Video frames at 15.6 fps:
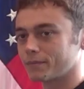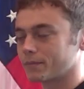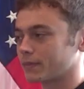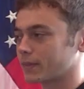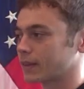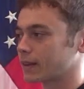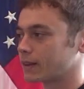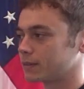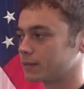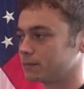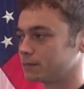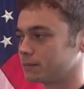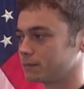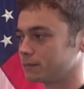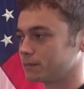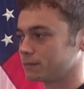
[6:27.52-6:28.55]

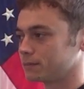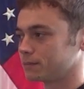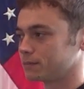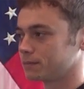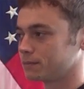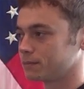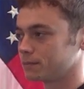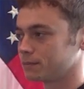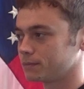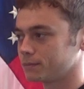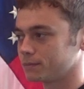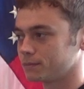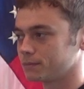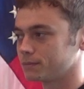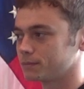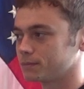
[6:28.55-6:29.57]

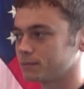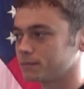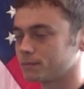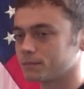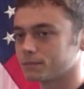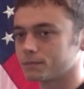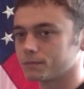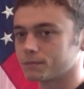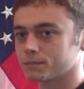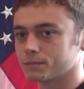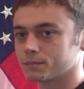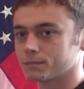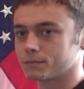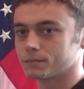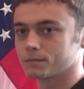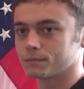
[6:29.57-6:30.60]

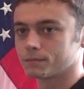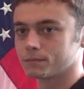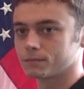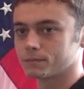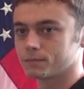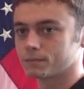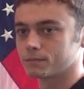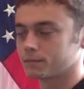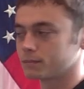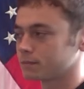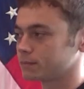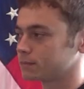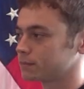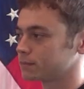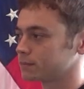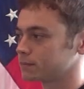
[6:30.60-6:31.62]

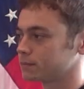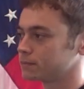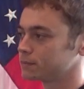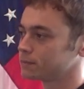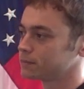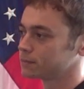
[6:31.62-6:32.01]
This person isn't speaking.